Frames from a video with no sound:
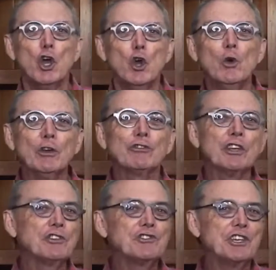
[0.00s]
Who is
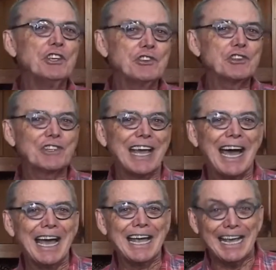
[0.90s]
This Jesus
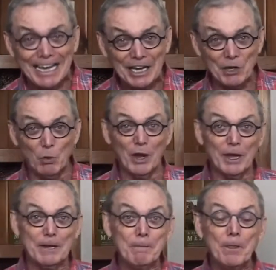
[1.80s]
Guy
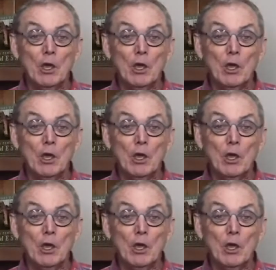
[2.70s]
Anyway?,